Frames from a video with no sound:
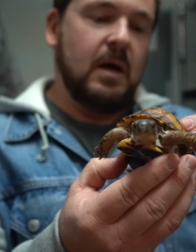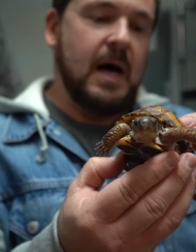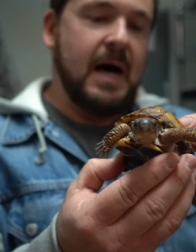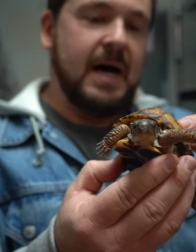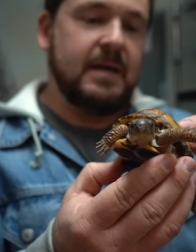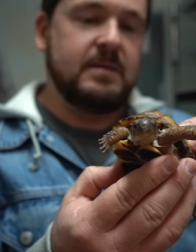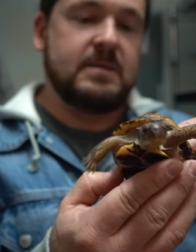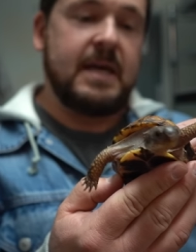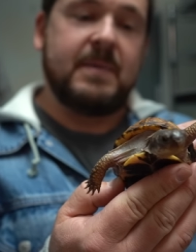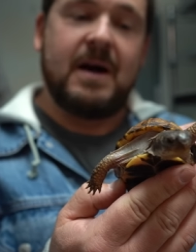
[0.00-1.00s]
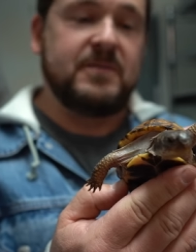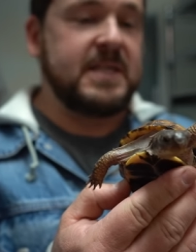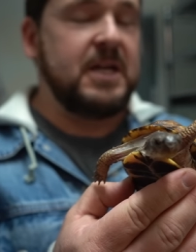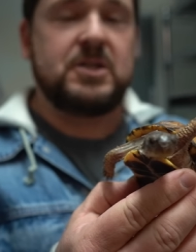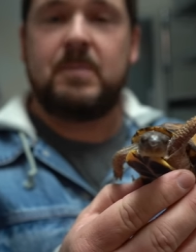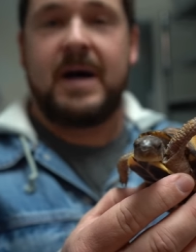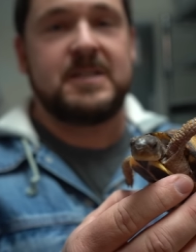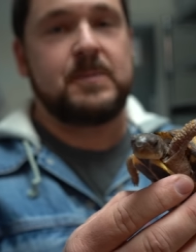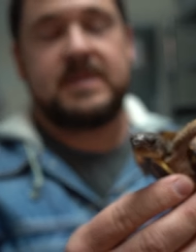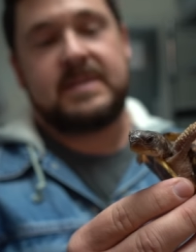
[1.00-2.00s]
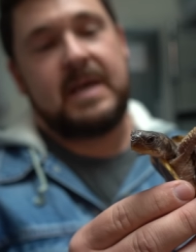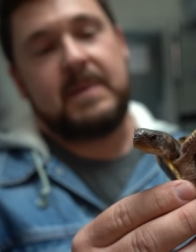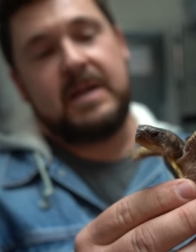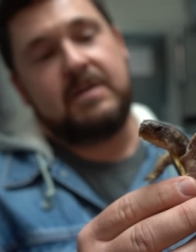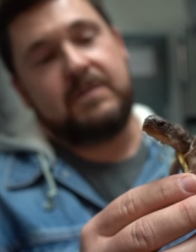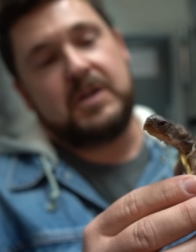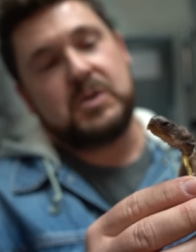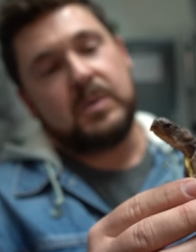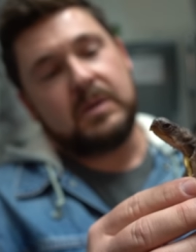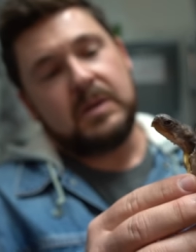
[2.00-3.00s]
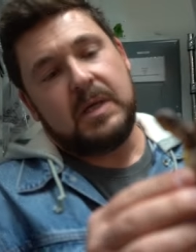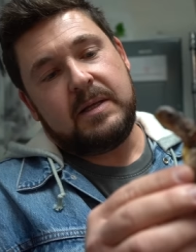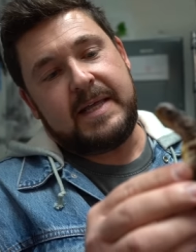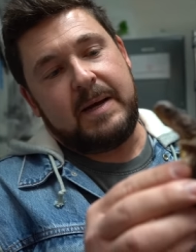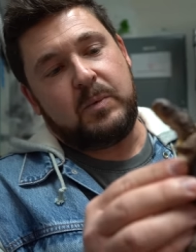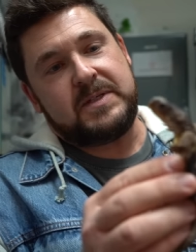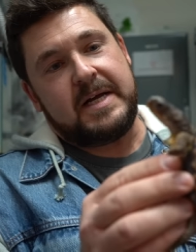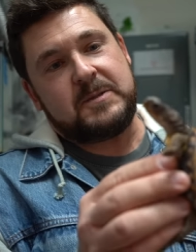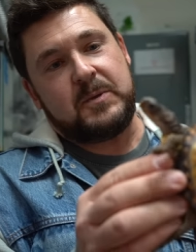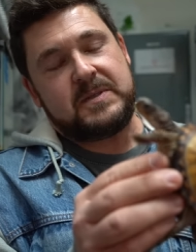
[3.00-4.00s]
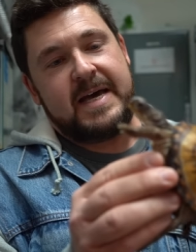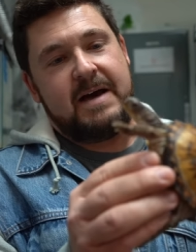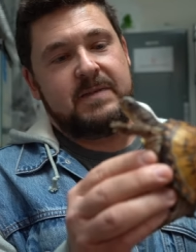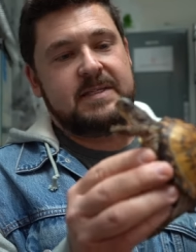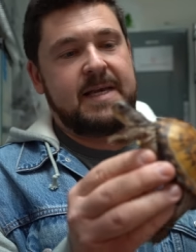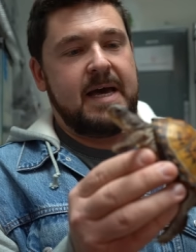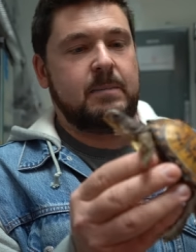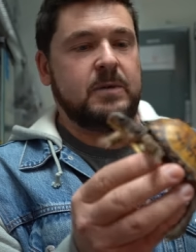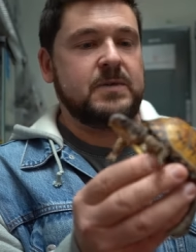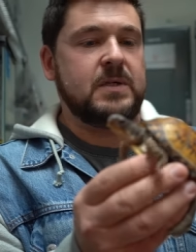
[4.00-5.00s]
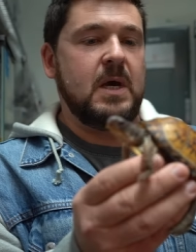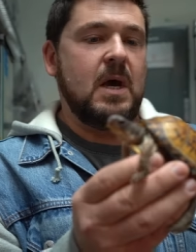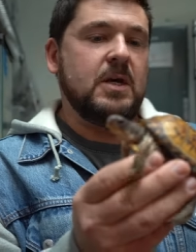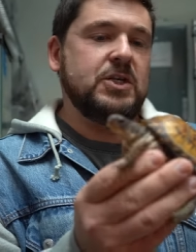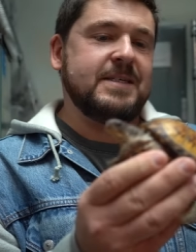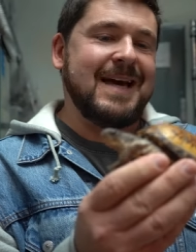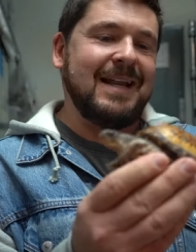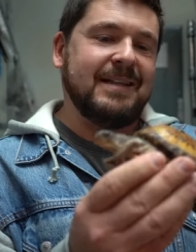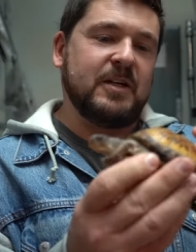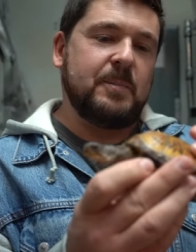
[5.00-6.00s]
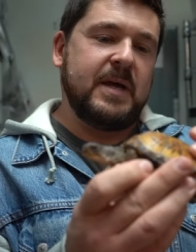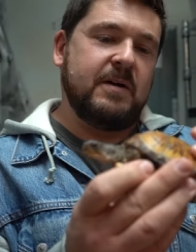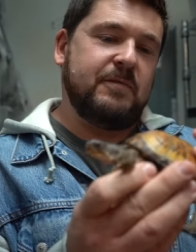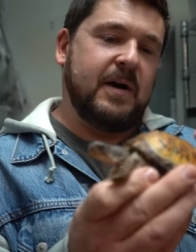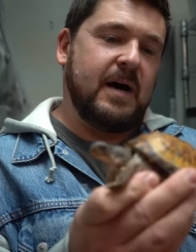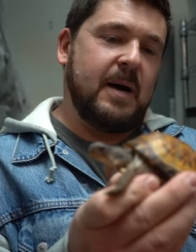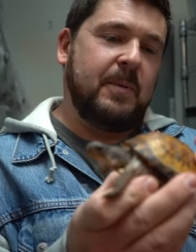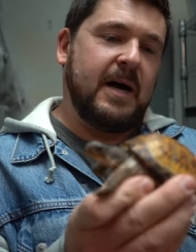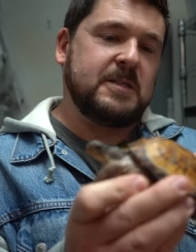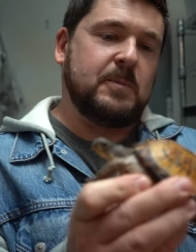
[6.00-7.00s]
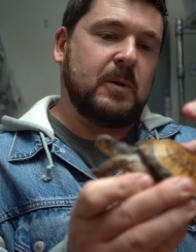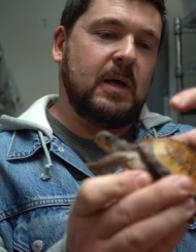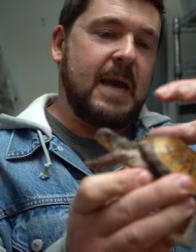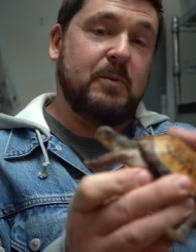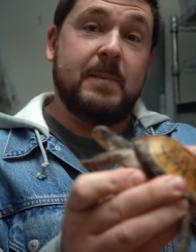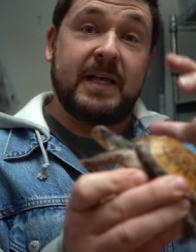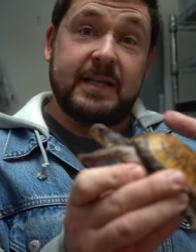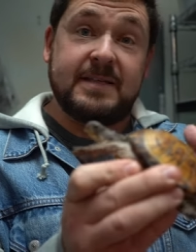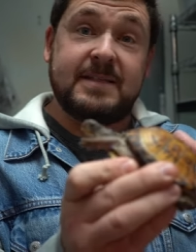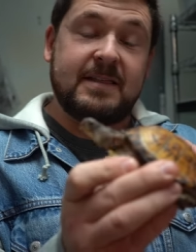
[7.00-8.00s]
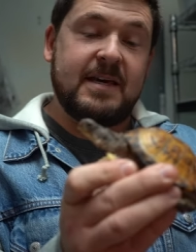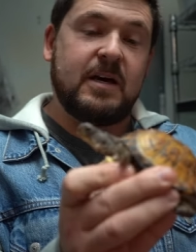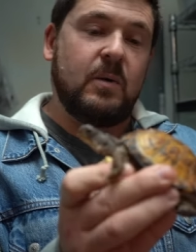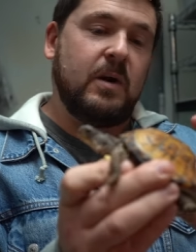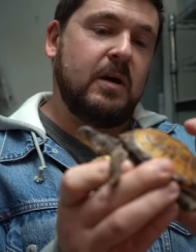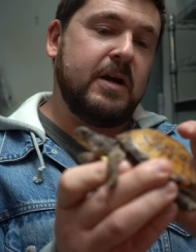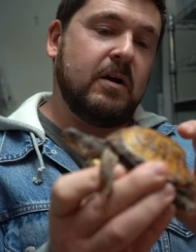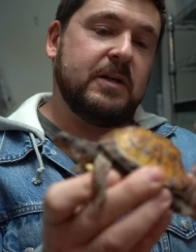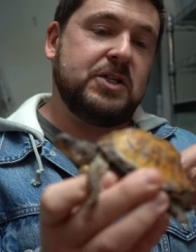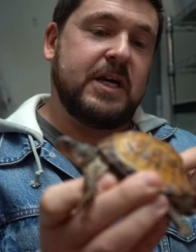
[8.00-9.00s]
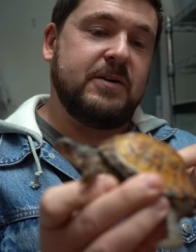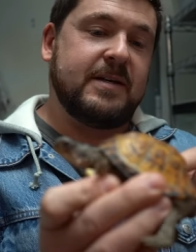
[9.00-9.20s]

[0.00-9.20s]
Uh, same confiscation, possibly same individual that was not supposed to have these animals. She's got a little bit of a, a possible hypomelanistic thing going on here on the shell.